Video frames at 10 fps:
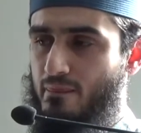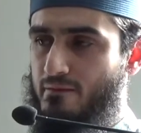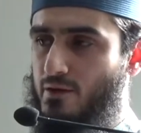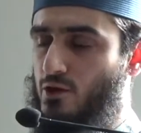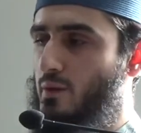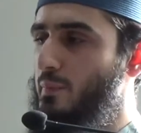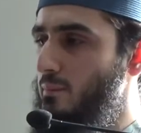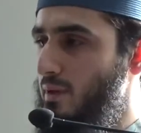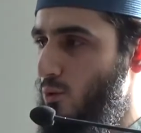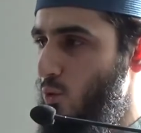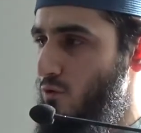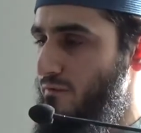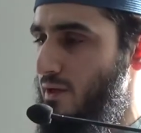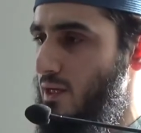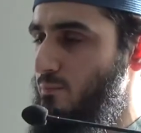you know, the public
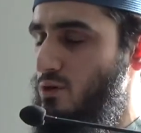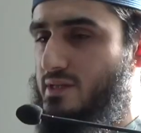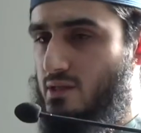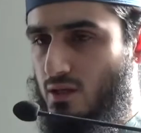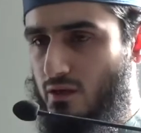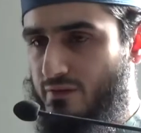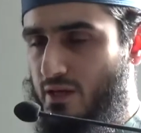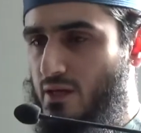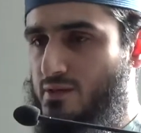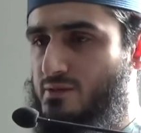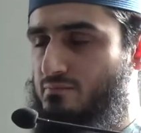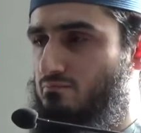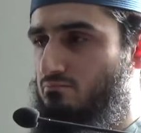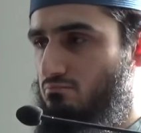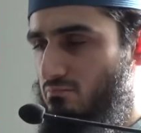welfare, political affairs,
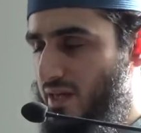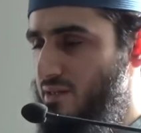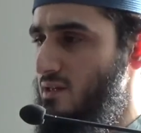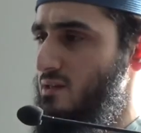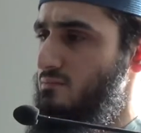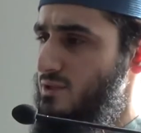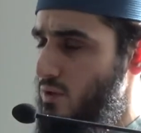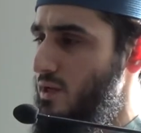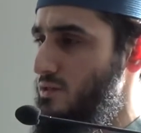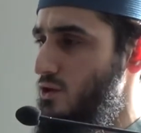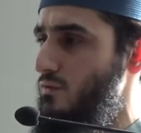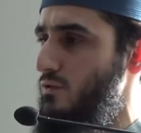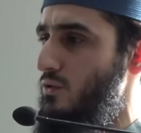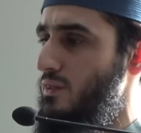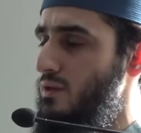medicine, so on and so
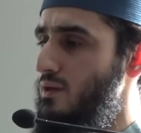forth.